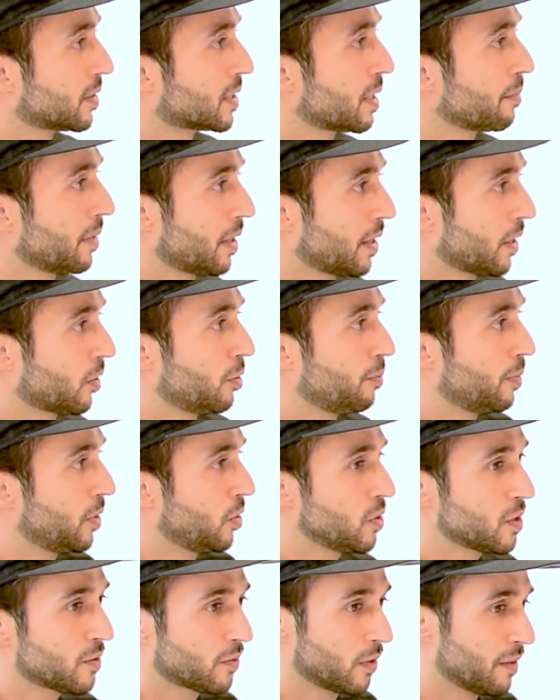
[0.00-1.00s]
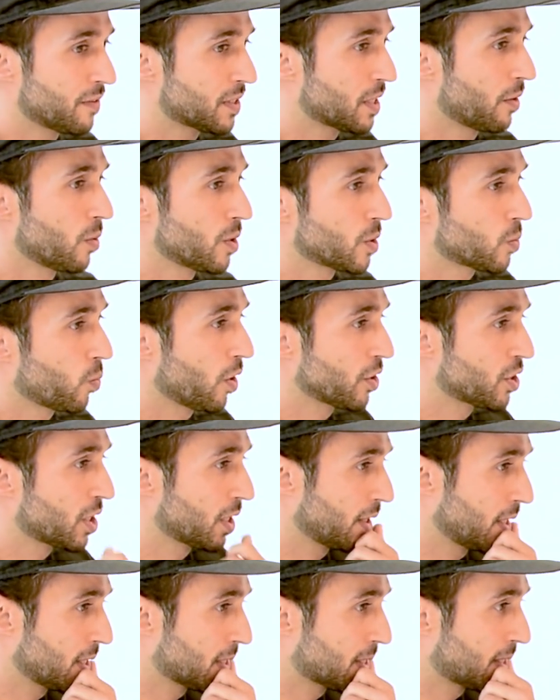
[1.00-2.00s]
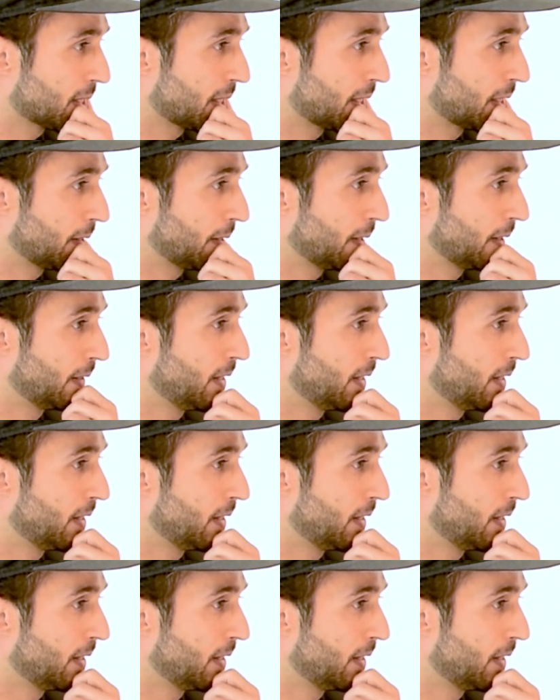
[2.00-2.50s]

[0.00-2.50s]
something that could be useful if someone's watching this, and